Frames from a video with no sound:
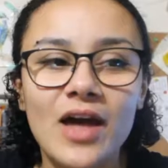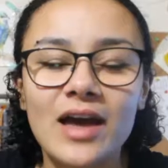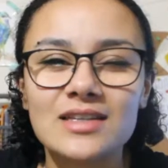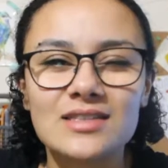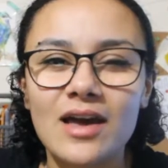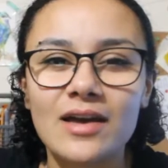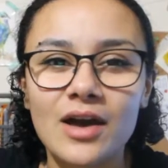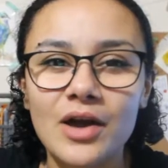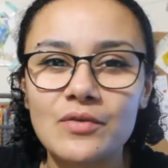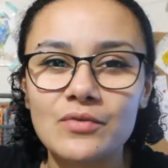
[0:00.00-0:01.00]
that is like
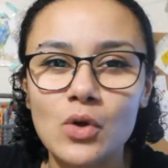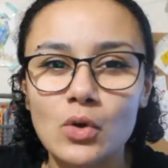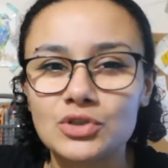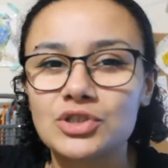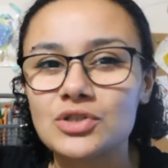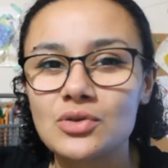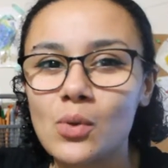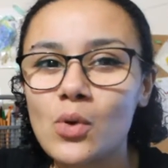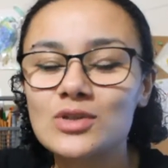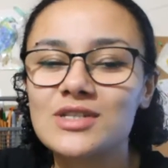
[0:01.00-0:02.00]
kind of conscious
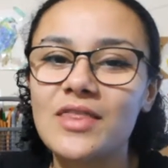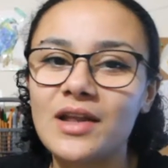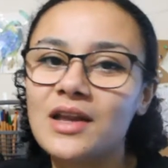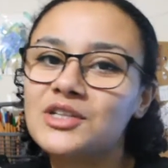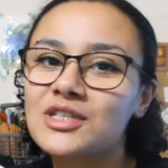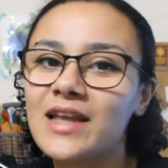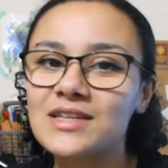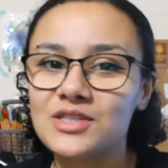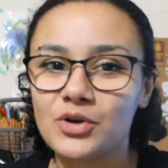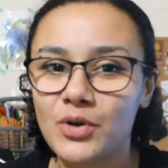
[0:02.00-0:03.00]
thoughts, and then it just
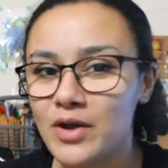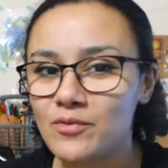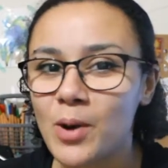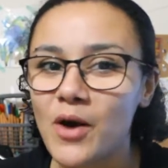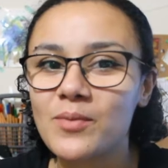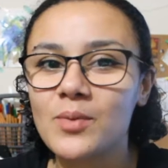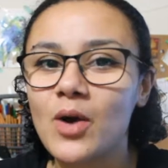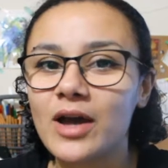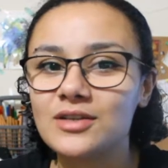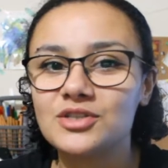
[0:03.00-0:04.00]
lets the creative part of my
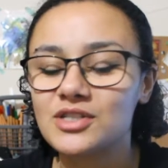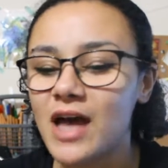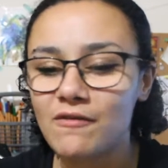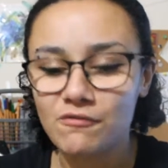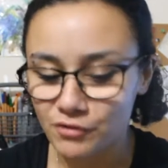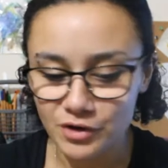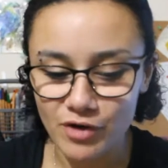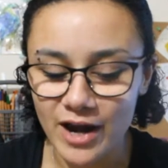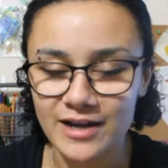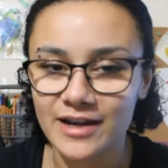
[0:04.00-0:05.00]
mind just have free
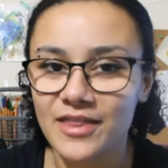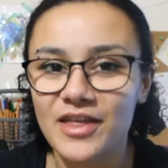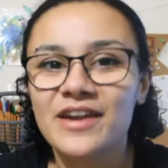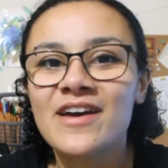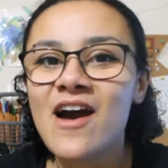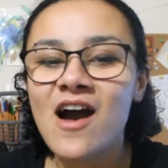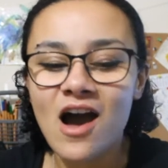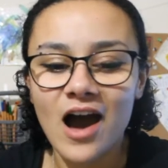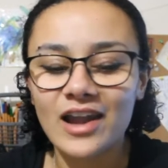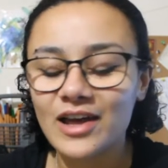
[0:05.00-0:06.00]
reign, and then
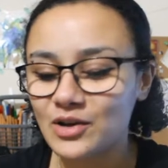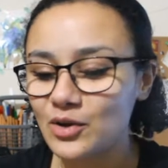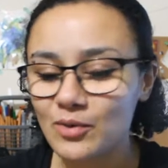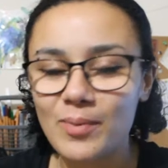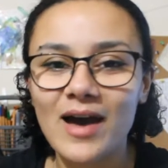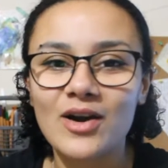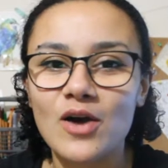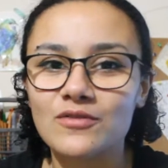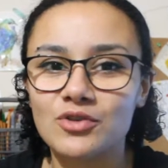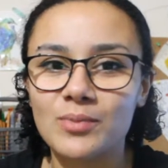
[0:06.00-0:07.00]
I like look back
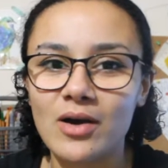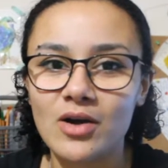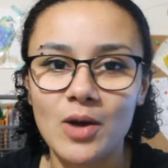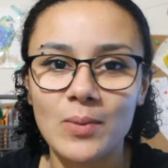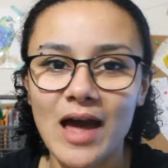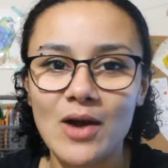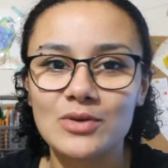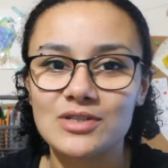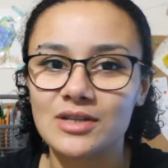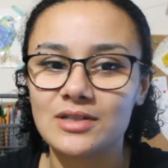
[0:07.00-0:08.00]
after about a couple
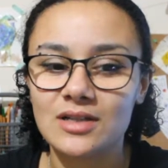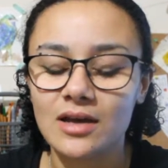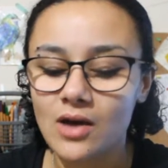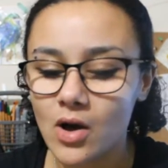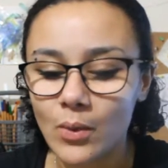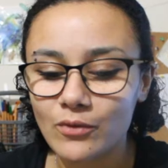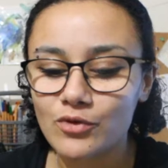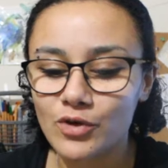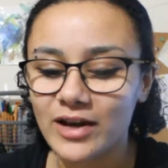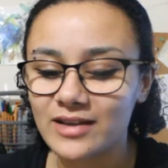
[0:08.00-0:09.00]
hours and it's like, oh, I've
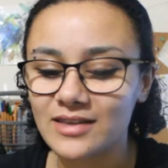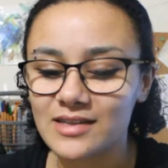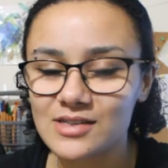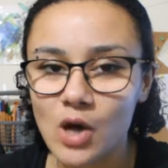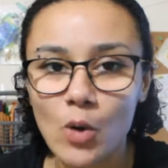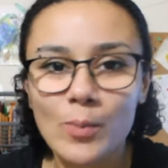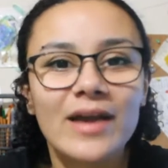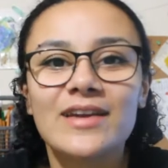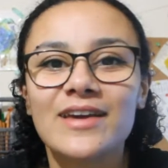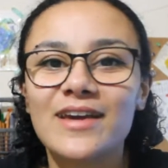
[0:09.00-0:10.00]
created this whole
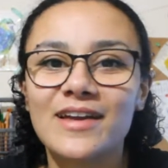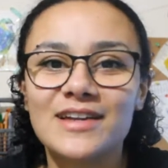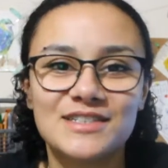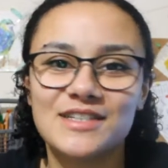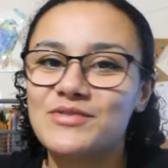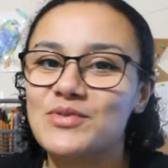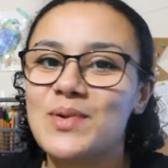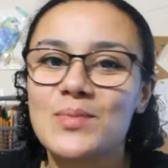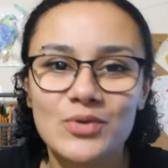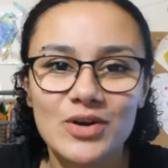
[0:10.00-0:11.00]
painting and I didn't even
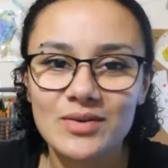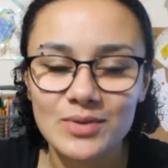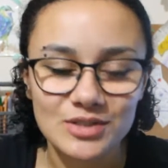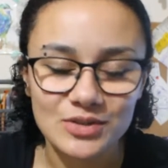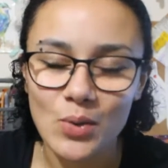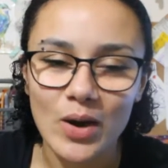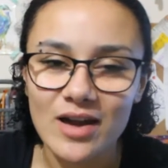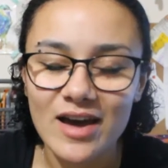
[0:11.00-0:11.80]
remember it, which is quite